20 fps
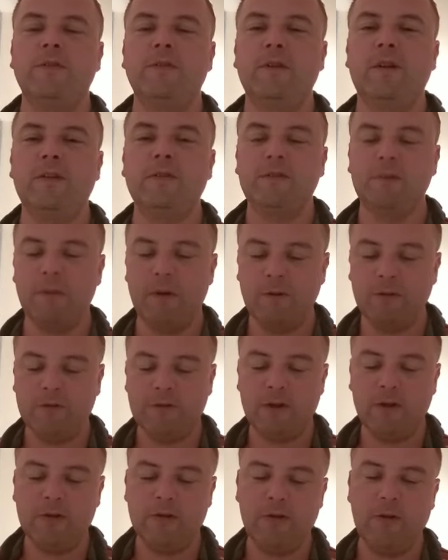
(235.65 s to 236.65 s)
So that's the mouse
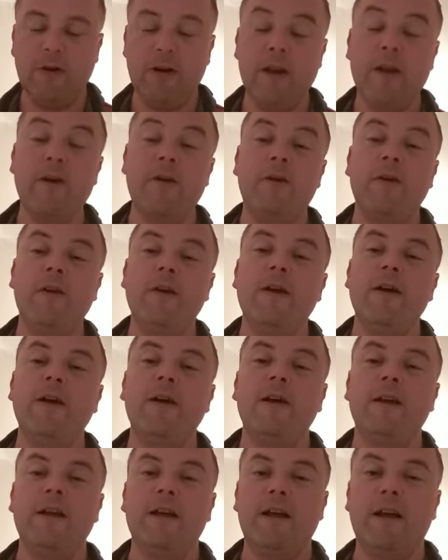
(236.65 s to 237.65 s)
doctor an
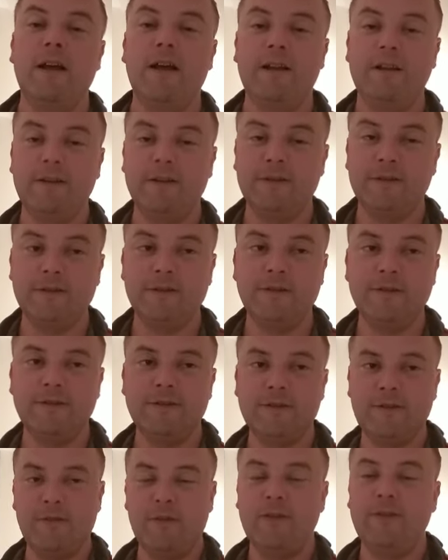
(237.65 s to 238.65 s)
and
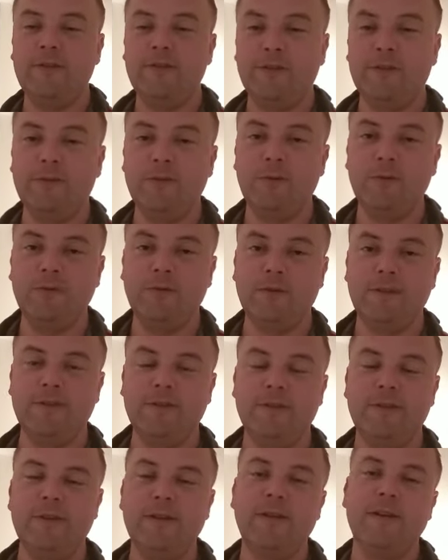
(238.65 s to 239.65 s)
Silvestre
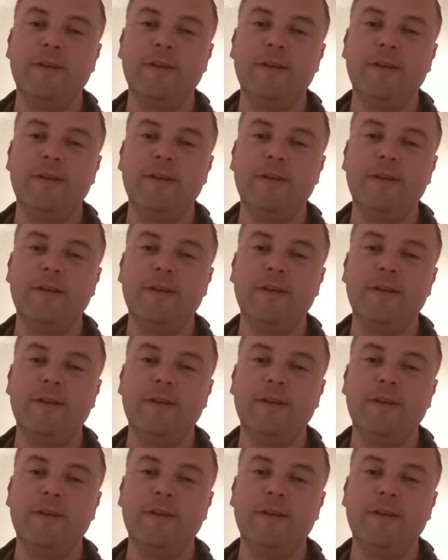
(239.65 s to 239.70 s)
Sousa's